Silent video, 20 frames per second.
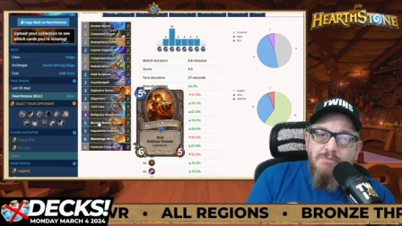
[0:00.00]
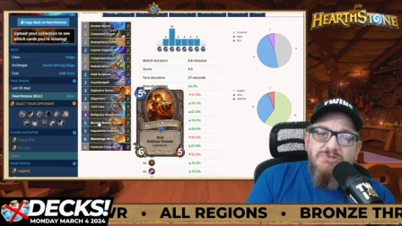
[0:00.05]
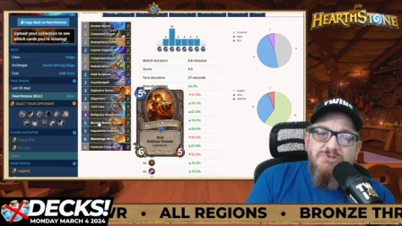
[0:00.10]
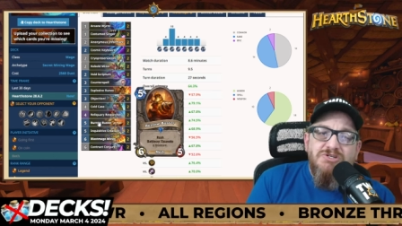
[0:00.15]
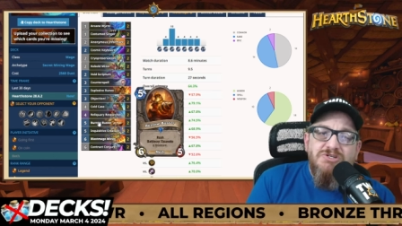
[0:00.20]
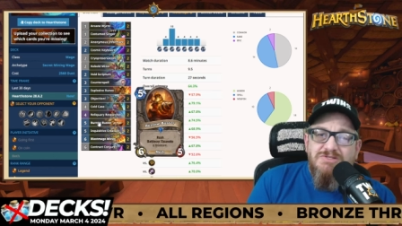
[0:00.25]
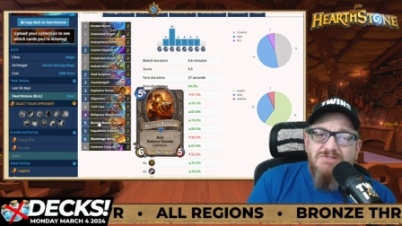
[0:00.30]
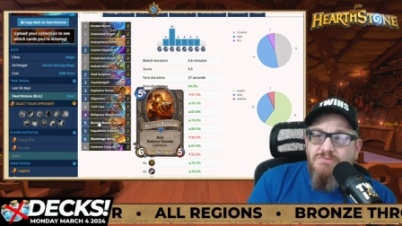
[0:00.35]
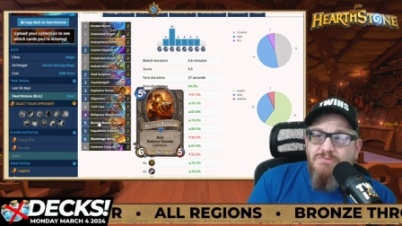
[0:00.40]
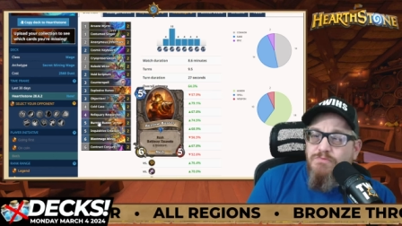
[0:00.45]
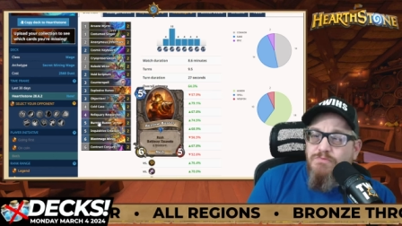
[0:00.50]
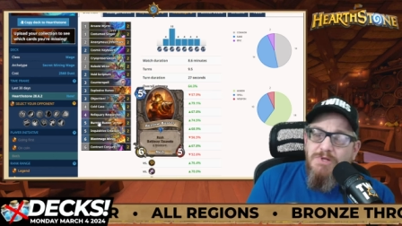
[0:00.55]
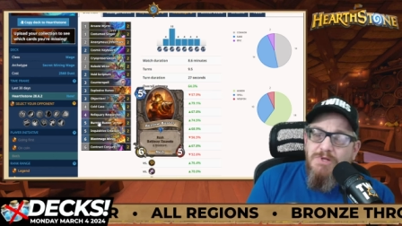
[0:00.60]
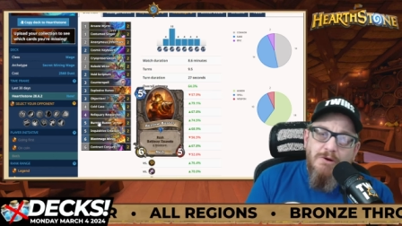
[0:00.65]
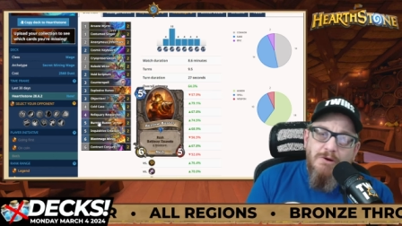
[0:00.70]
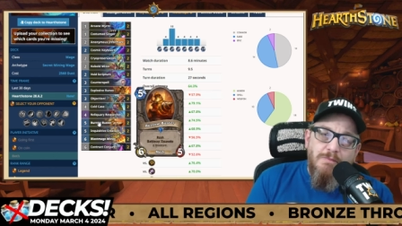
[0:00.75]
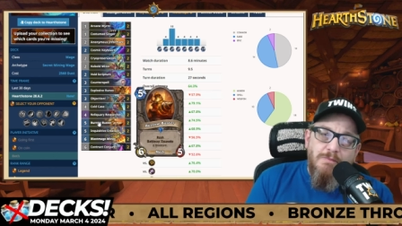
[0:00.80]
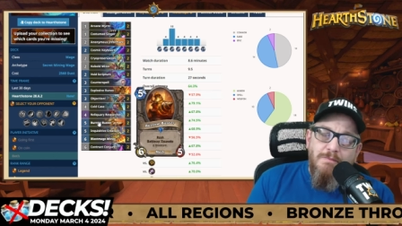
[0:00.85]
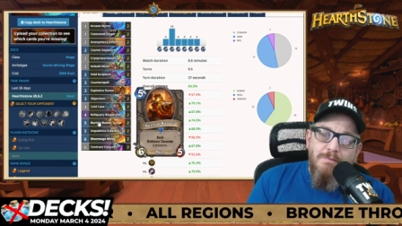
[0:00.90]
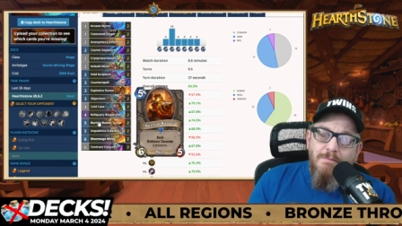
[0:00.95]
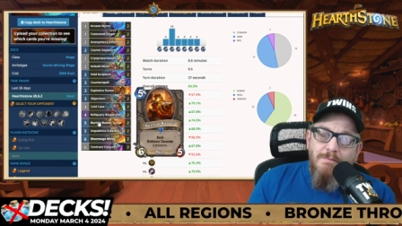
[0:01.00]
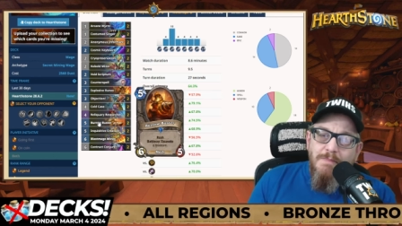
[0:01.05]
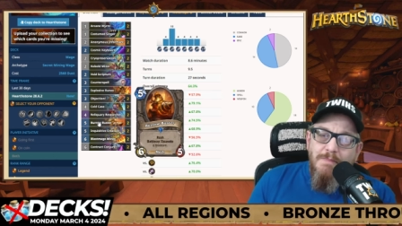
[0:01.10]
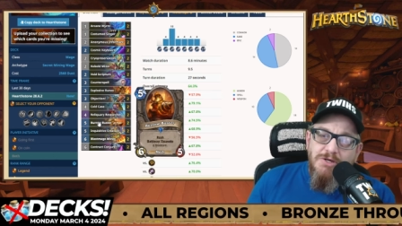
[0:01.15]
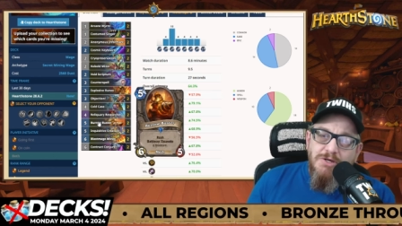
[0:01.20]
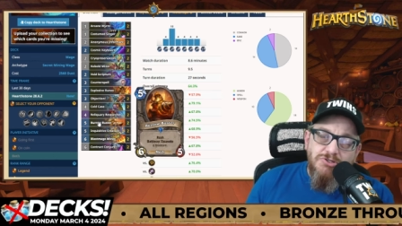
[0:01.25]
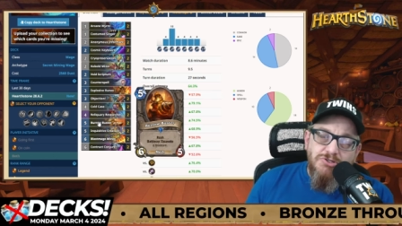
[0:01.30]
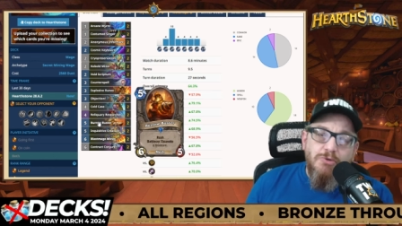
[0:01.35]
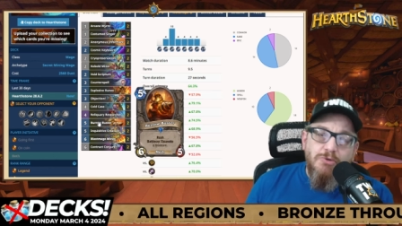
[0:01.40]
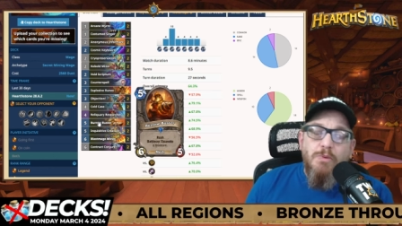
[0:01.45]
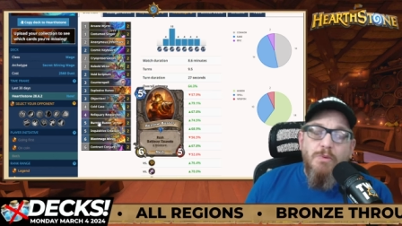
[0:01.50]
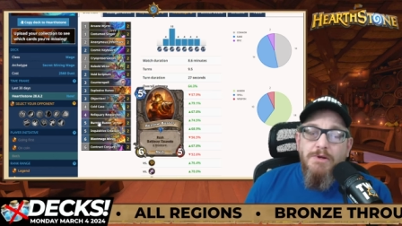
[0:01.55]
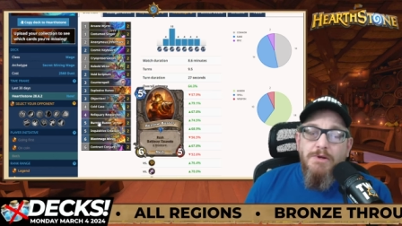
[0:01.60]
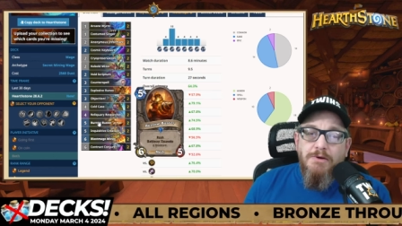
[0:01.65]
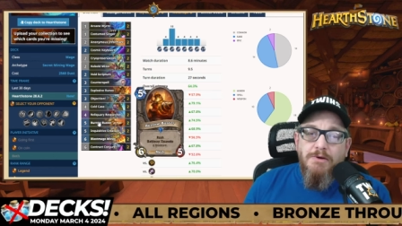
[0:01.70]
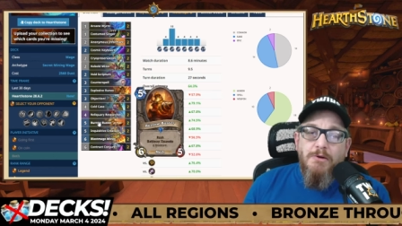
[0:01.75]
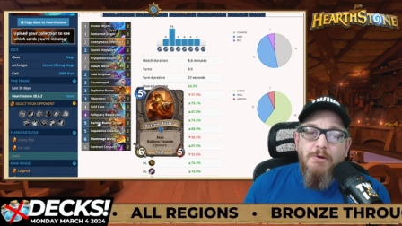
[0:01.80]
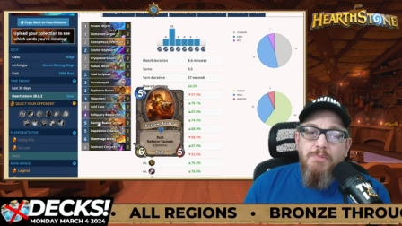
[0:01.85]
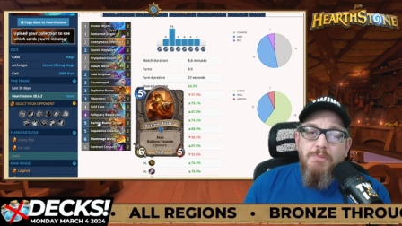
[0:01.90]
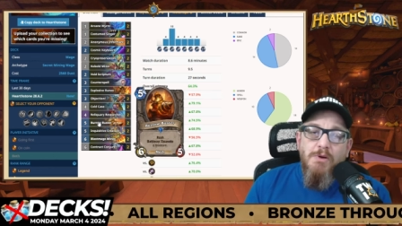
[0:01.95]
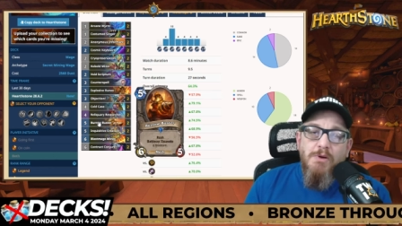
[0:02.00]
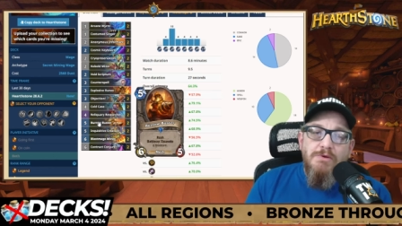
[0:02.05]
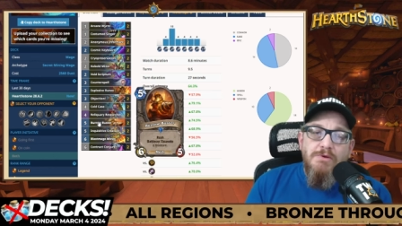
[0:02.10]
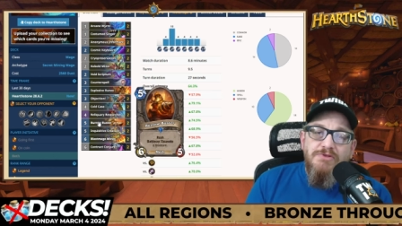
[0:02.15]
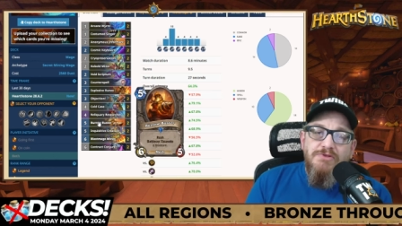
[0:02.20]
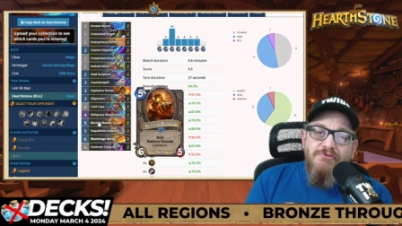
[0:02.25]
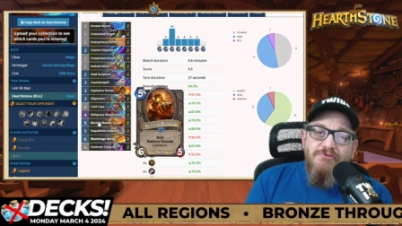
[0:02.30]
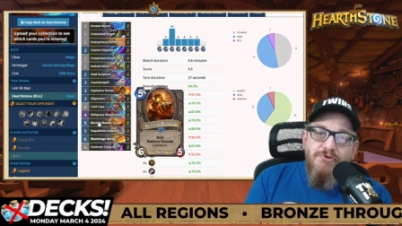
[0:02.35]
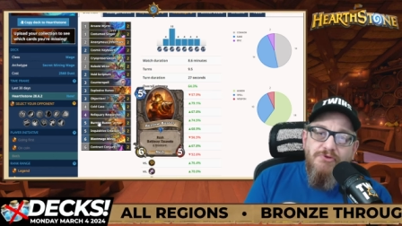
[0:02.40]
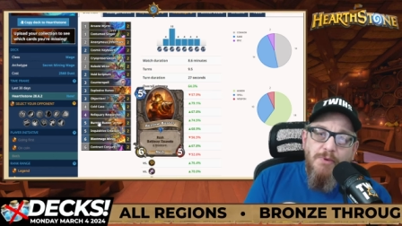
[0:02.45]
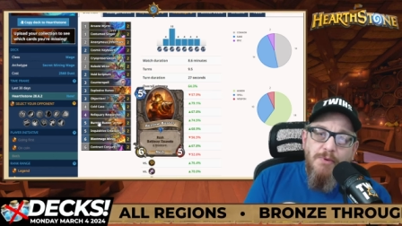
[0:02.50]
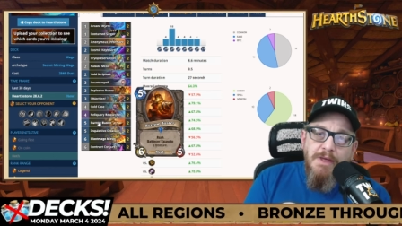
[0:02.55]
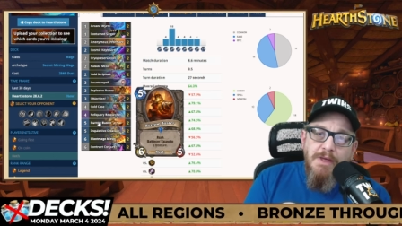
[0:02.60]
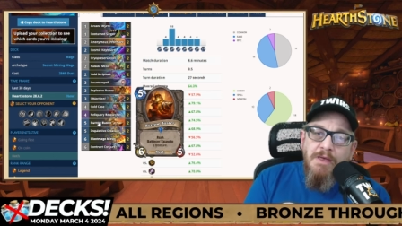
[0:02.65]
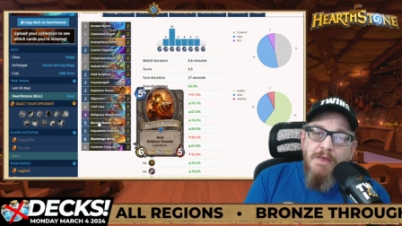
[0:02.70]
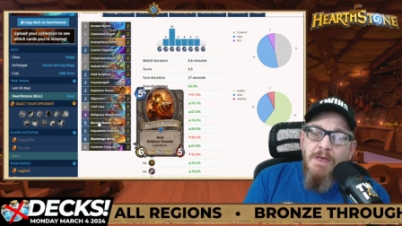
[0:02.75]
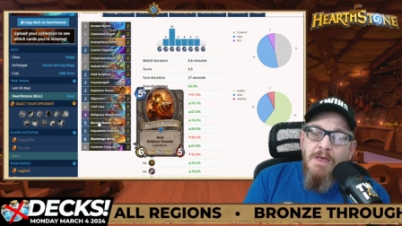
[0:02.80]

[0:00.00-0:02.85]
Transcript: Just, you know, measure what your opponent's doing,